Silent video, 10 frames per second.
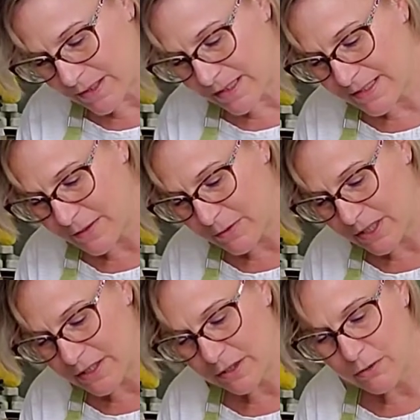Because I want
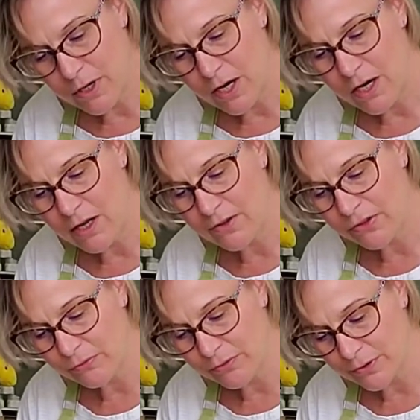it to go all
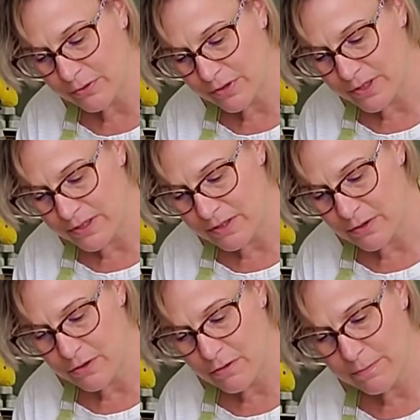through the
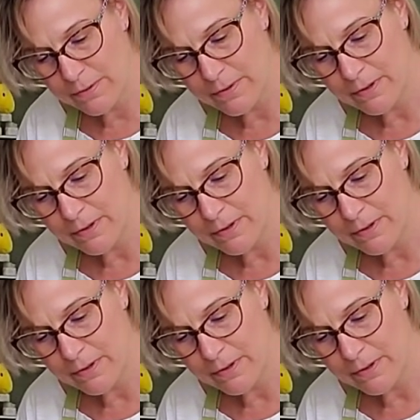soap.